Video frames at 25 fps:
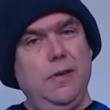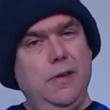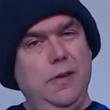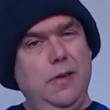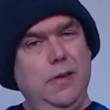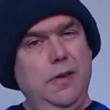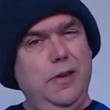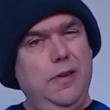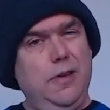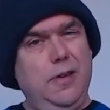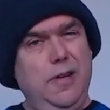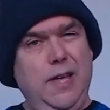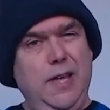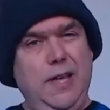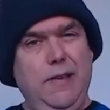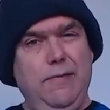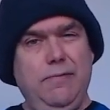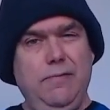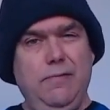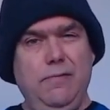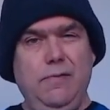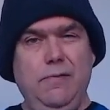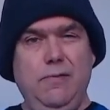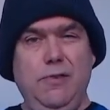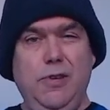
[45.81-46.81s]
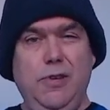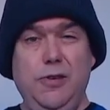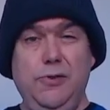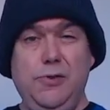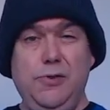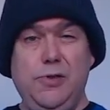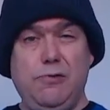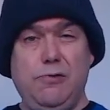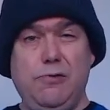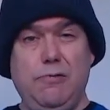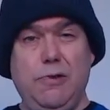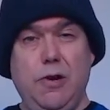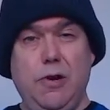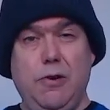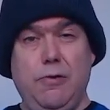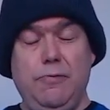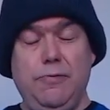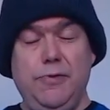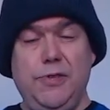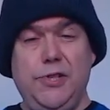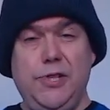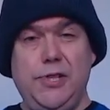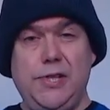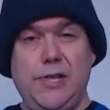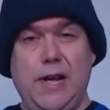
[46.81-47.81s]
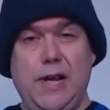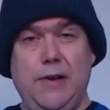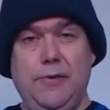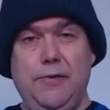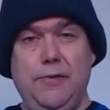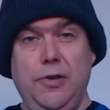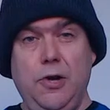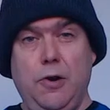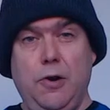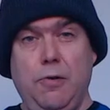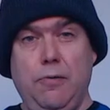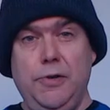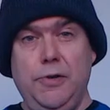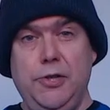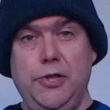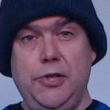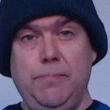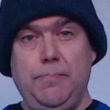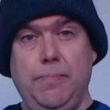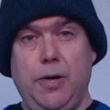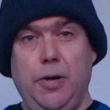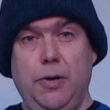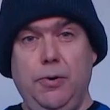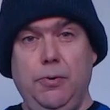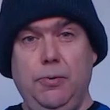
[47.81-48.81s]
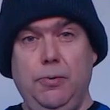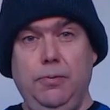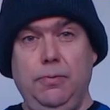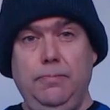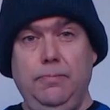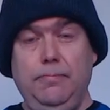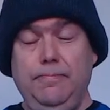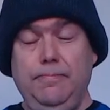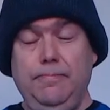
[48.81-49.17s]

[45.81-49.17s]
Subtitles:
you could even use 3 oranges out the orange bowl.